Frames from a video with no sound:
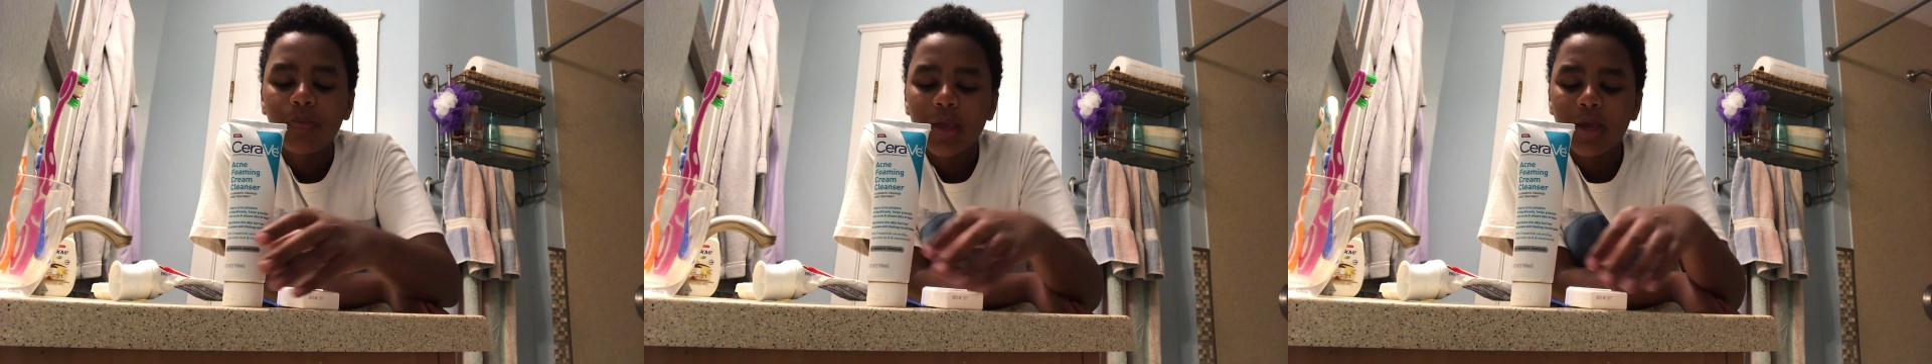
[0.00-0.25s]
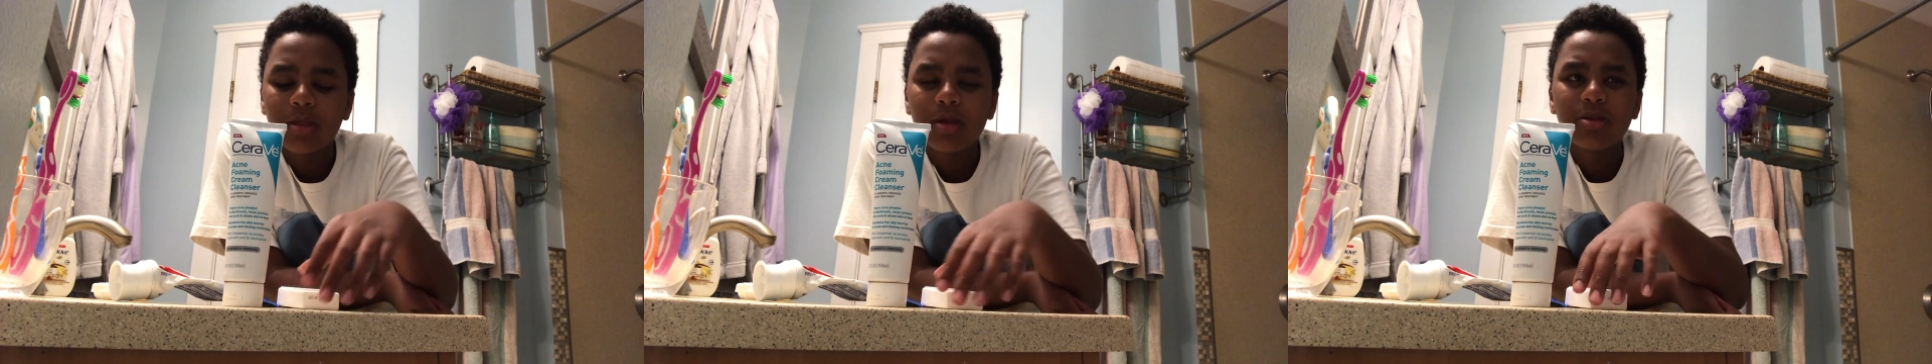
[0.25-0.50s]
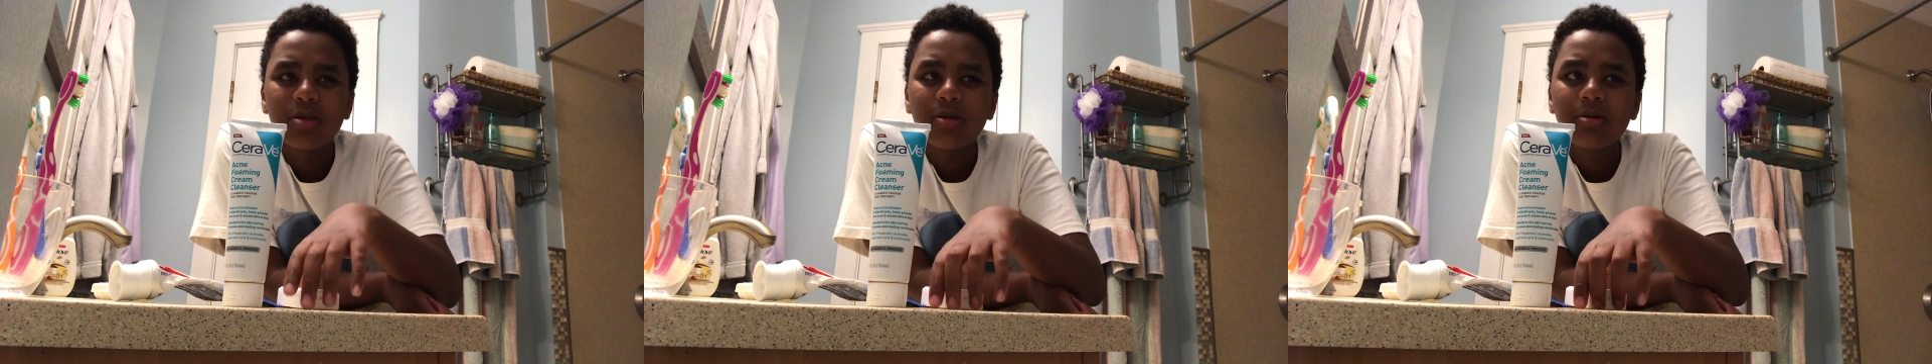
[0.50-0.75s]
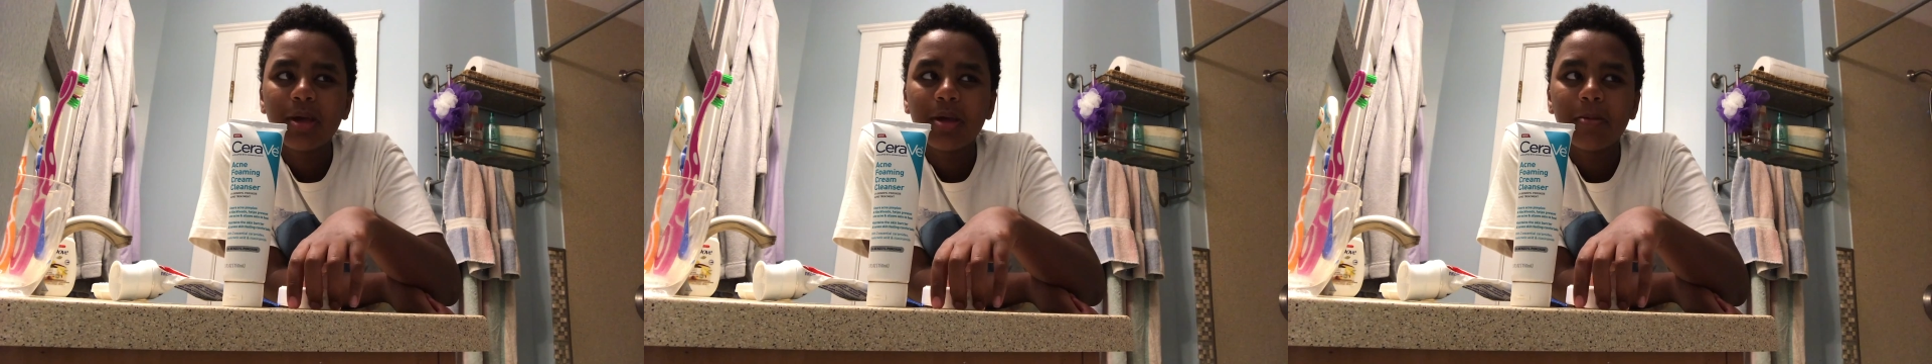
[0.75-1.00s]
It took
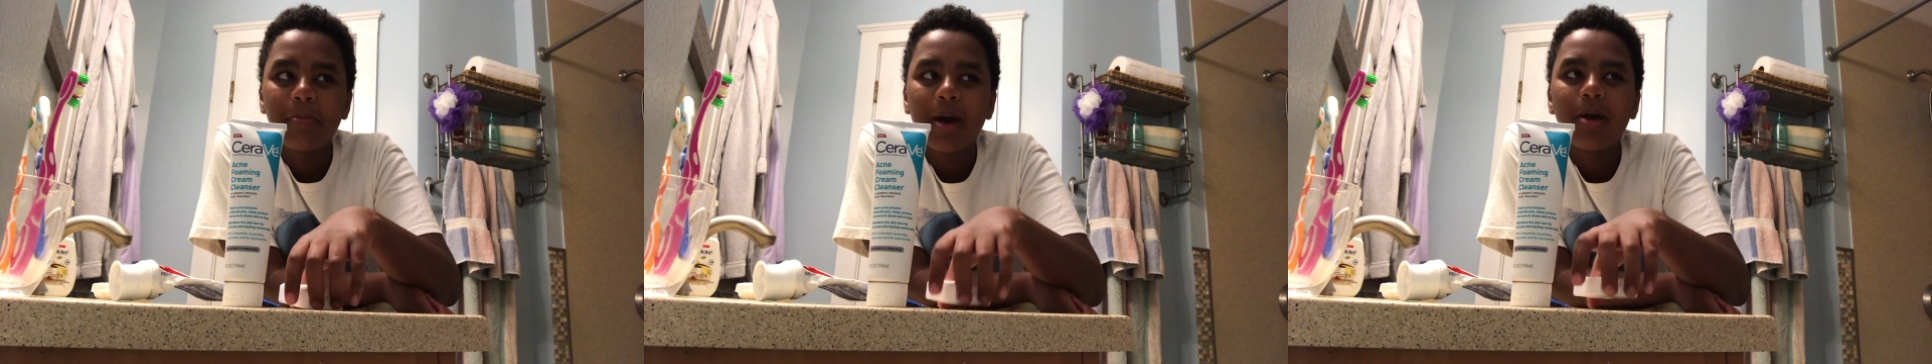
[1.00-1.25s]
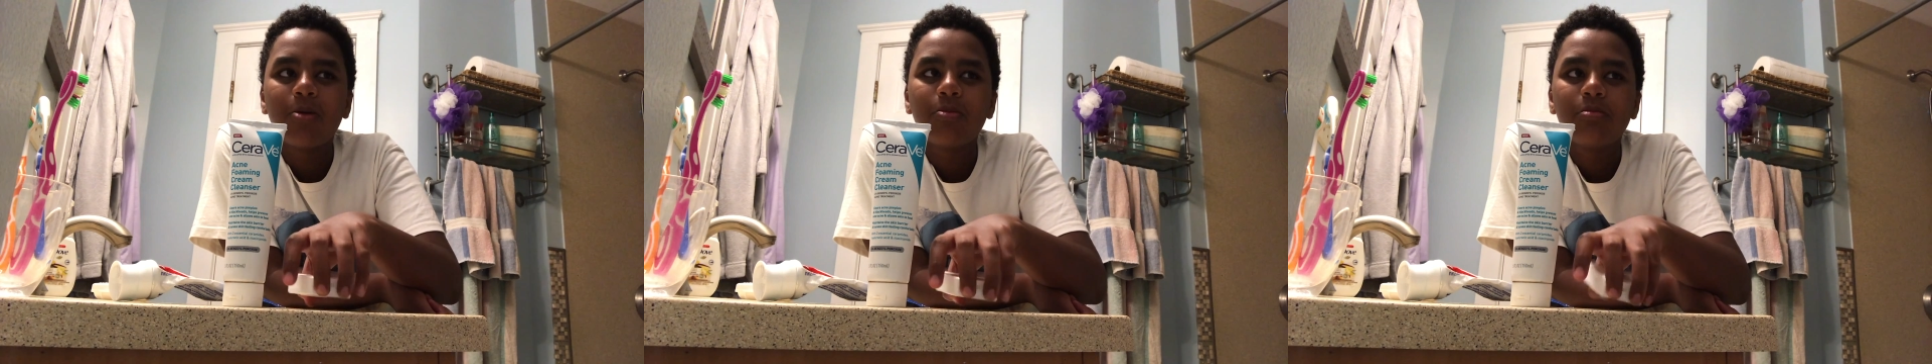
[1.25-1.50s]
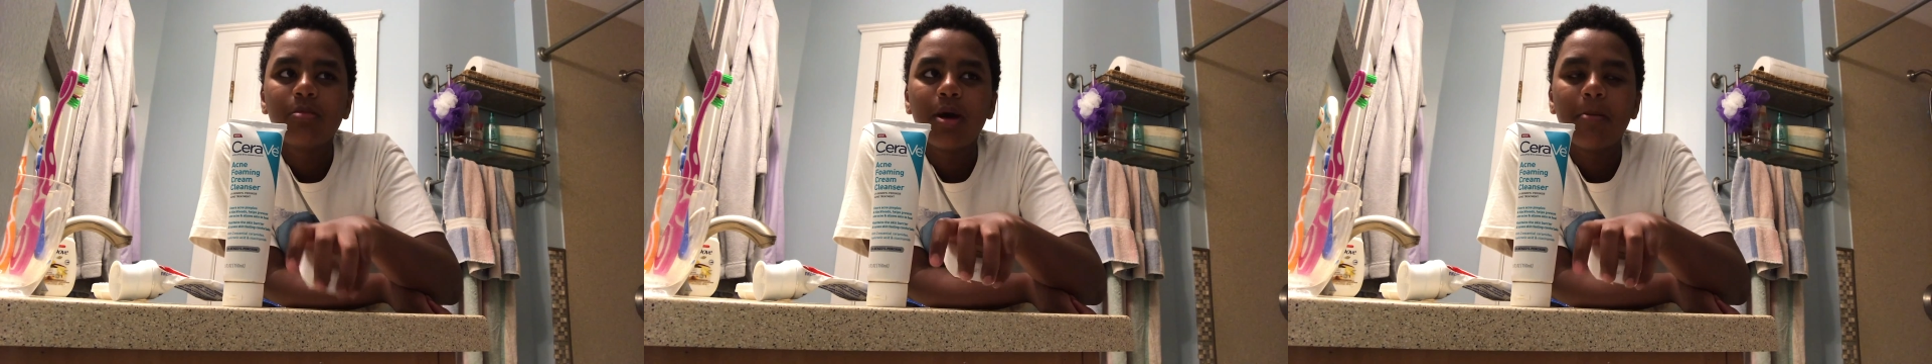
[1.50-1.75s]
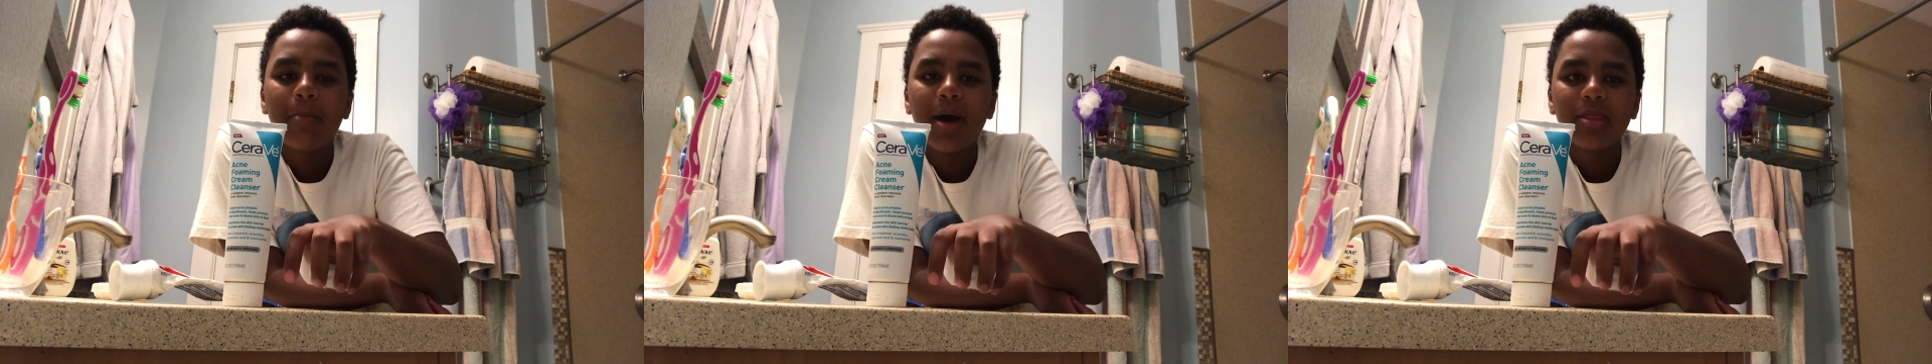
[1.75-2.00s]
like about a
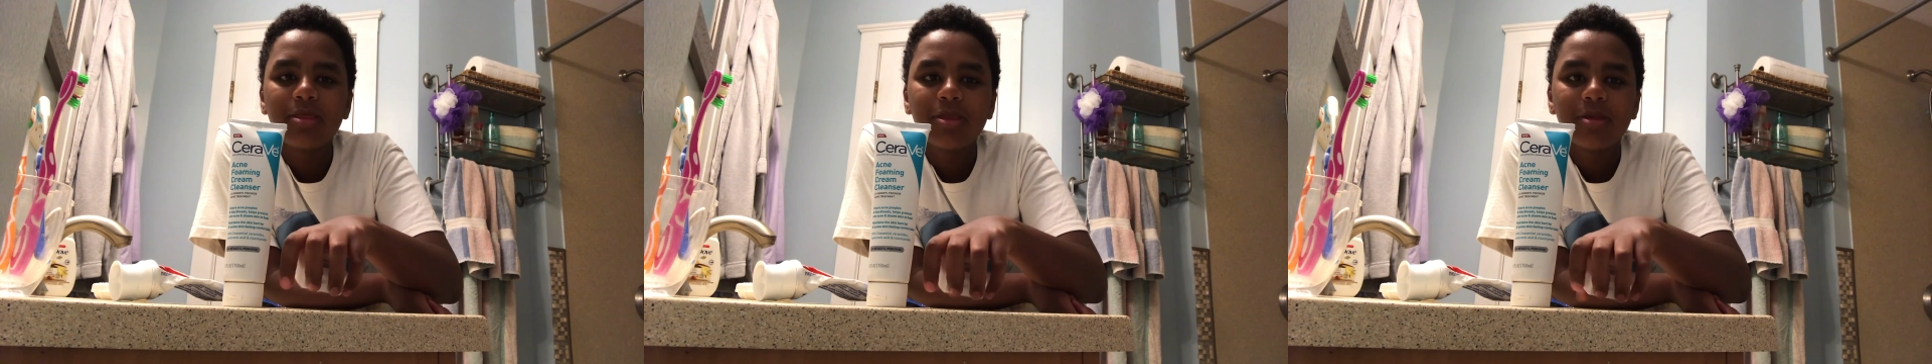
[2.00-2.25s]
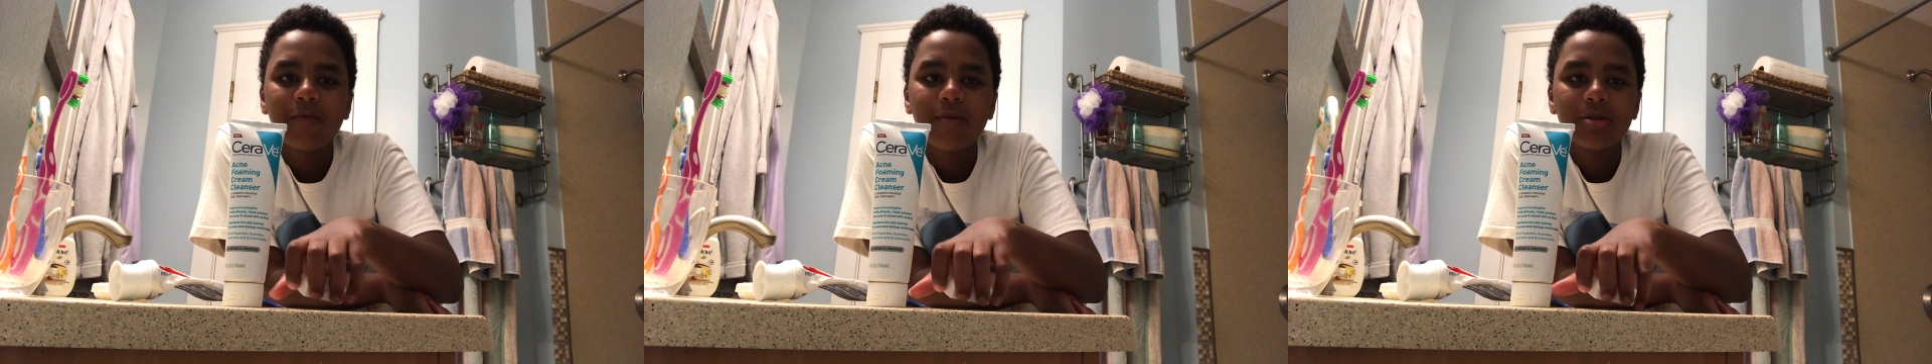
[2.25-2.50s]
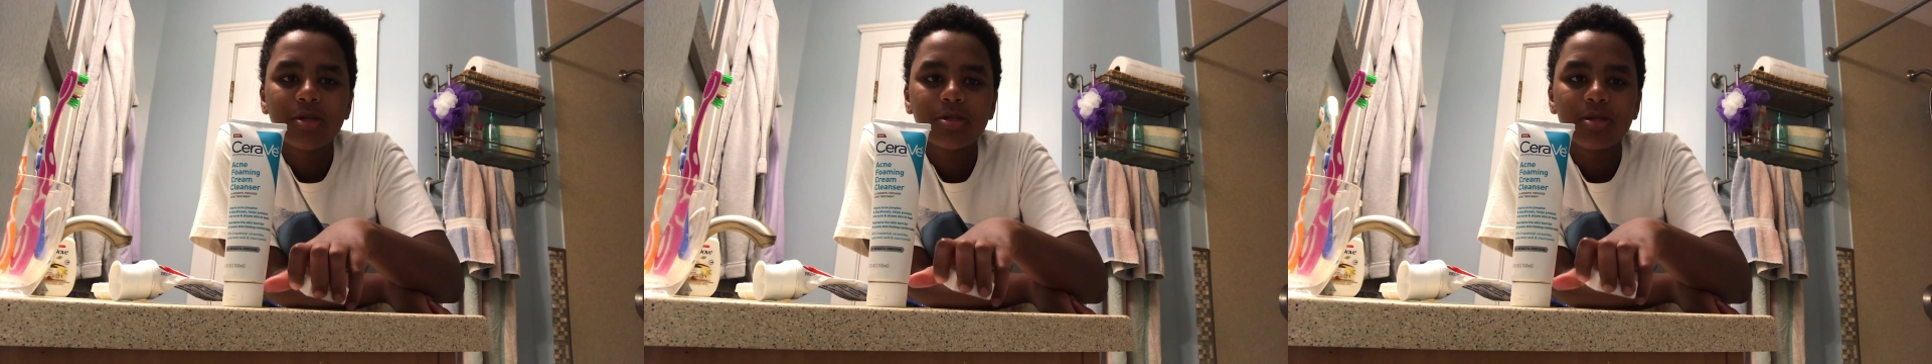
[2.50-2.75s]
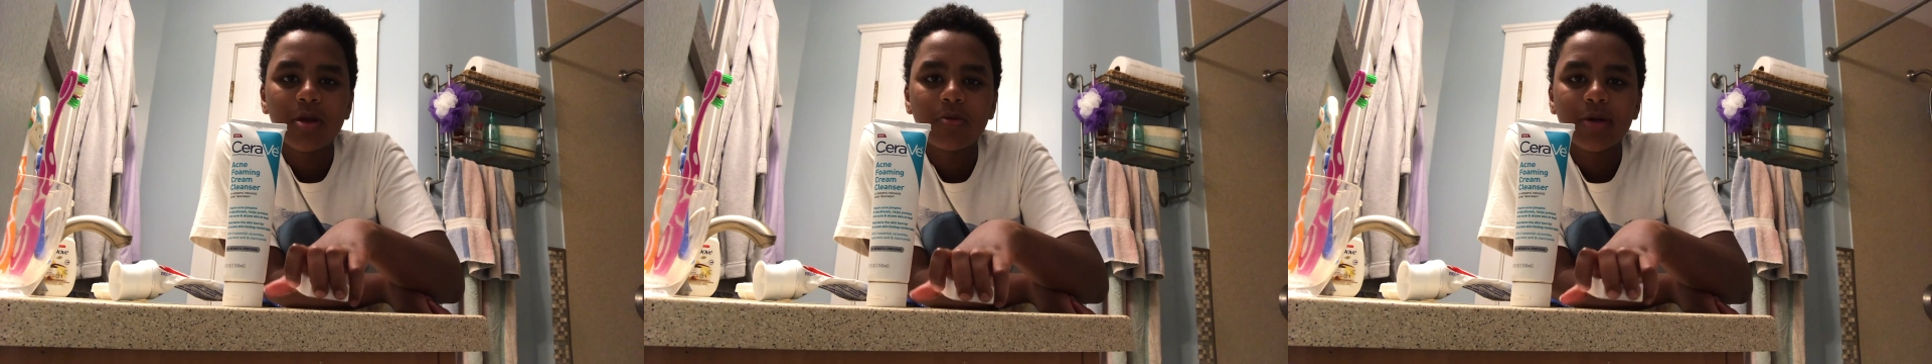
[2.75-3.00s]
month for it to
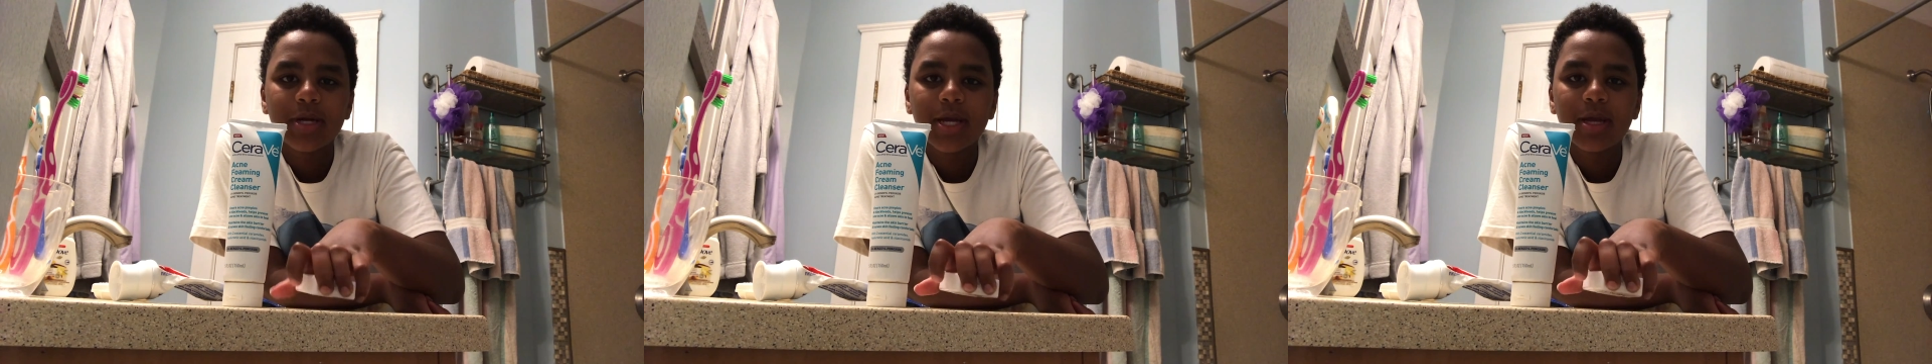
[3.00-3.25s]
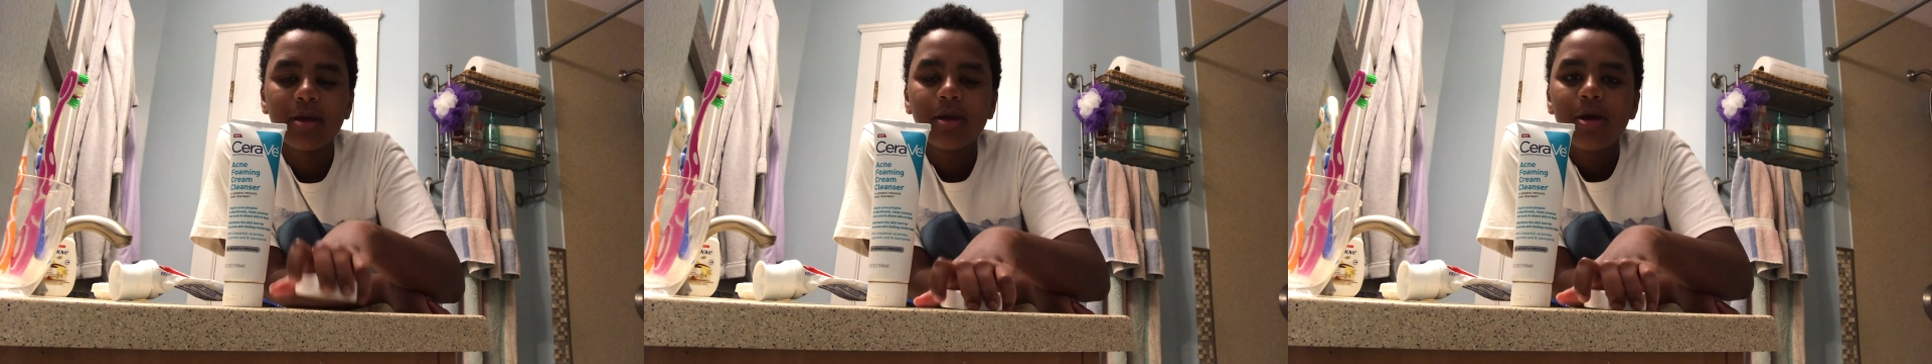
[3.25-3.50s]
start working,